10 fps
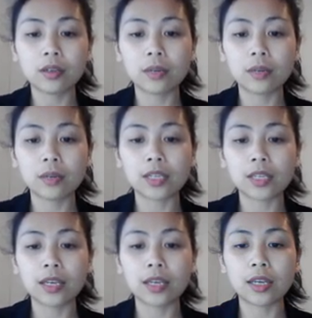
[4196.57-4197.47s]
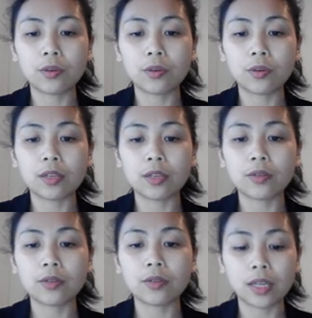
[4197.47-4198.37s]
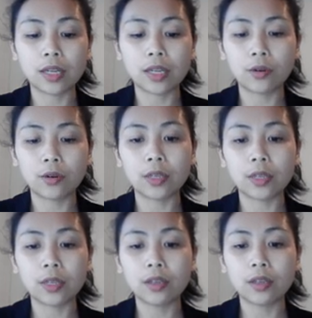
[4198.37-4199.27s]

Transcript: I'm going to say A or B, right? A or B.